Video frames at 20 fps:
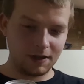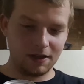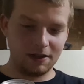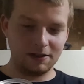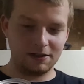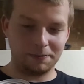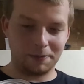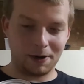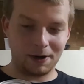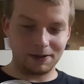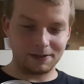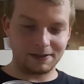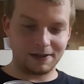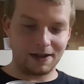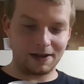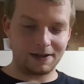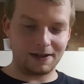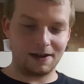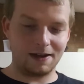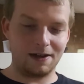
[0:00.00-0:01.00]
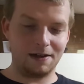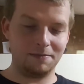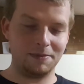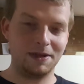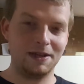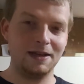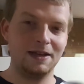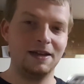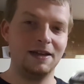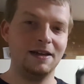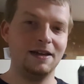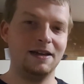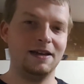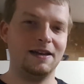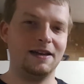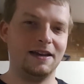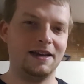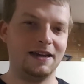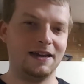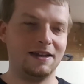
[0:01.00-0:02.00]
Sparks.com.
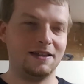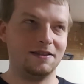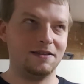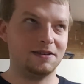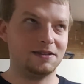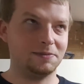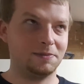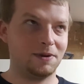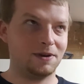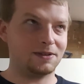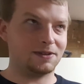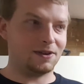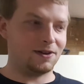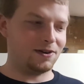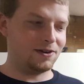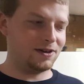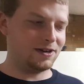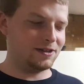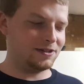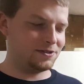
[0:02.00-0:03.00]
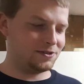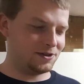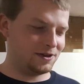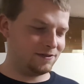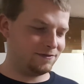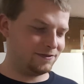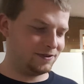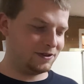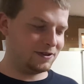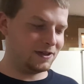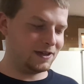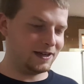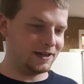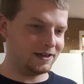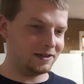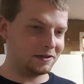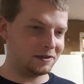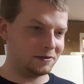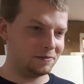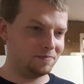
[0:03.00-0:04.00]
And the Sparks Orange, I feel
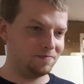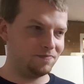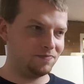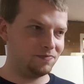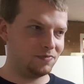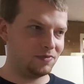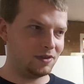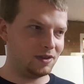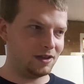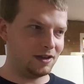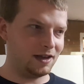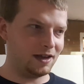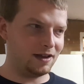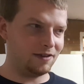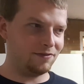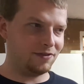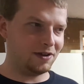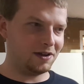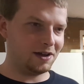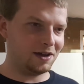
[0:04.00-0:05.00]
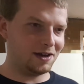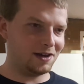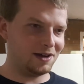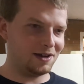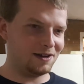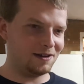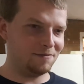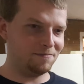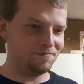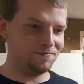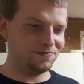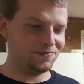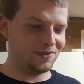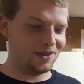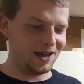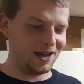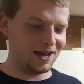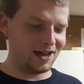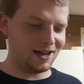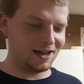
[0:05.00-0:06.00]
like I've
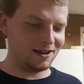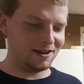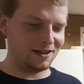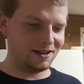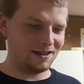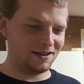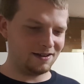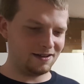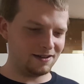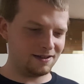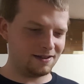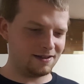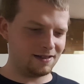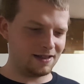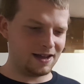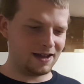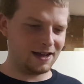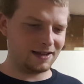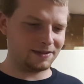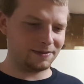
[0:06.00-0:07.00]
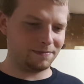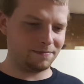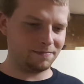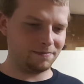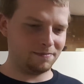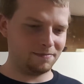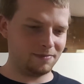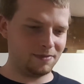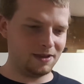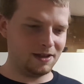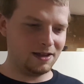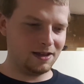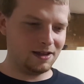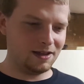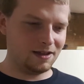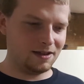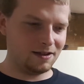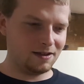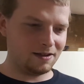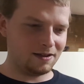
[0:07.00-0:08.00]
had in a glass
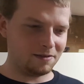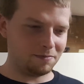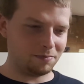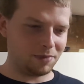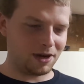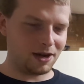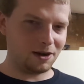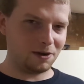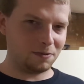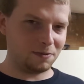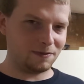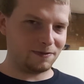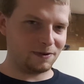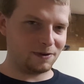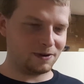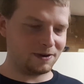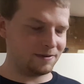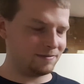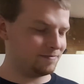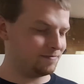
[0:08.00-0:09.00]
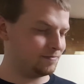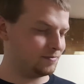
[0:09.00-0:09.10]
bottle before.